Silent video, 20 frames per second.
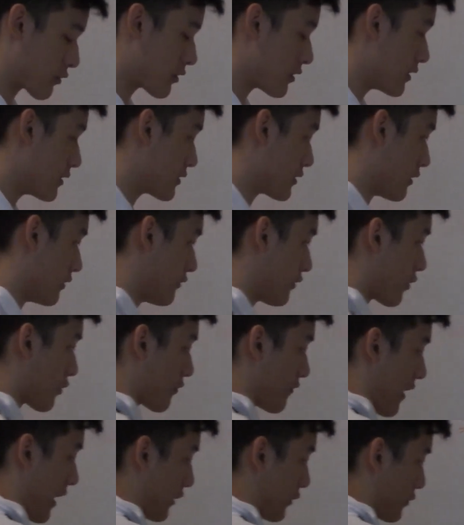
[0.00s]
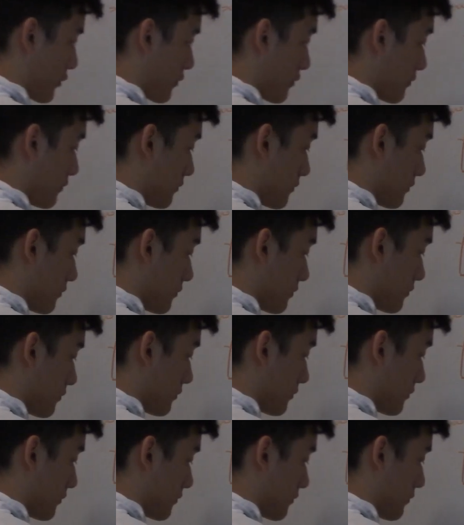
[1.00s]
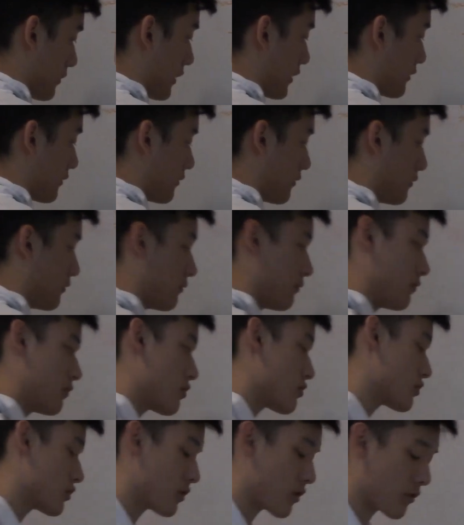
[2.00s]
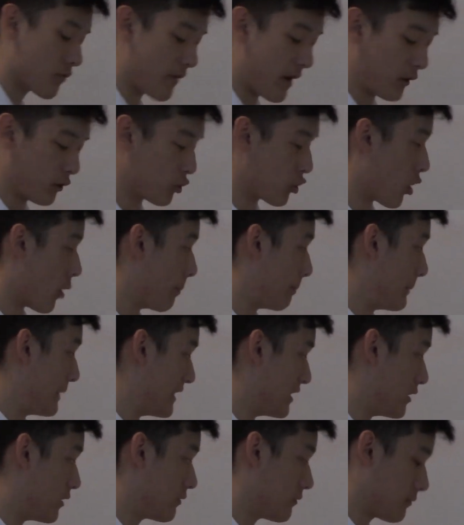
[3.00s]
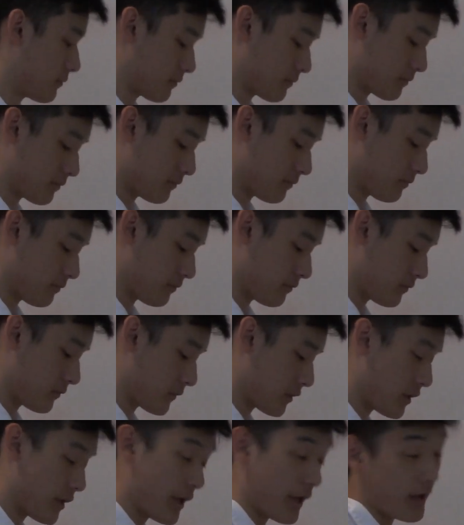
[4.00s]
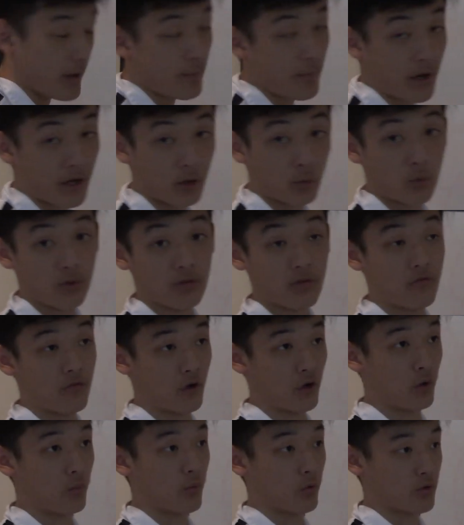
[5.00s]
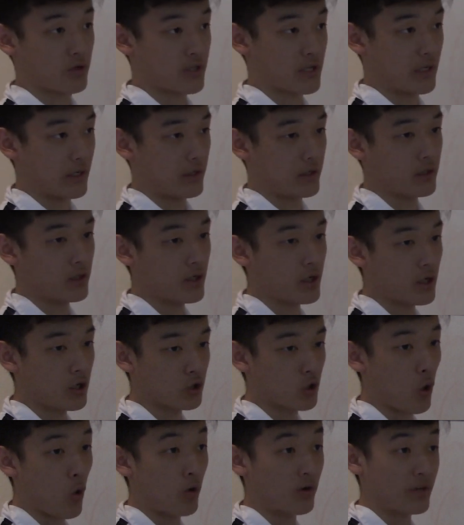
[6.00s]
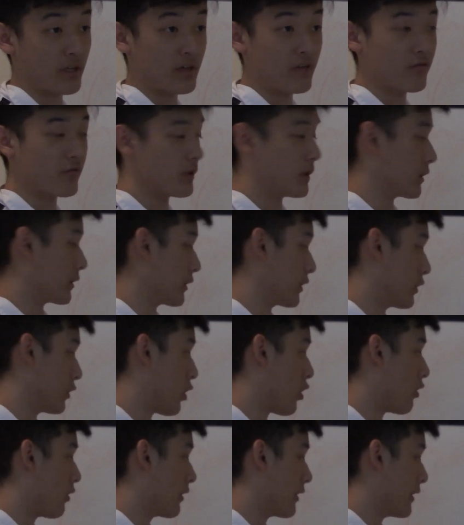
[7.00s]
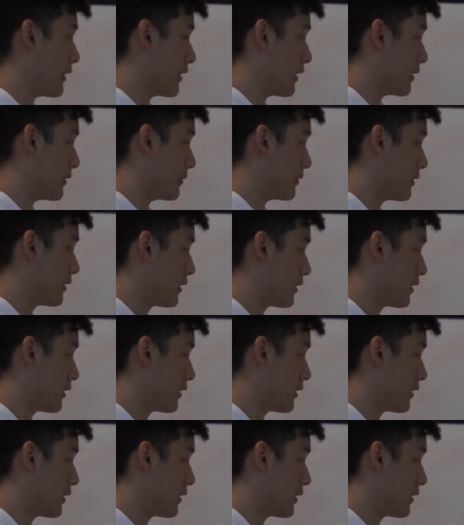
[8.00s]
is another value, right? There's another value called b. And by the way, the variables can go on infinitely long, and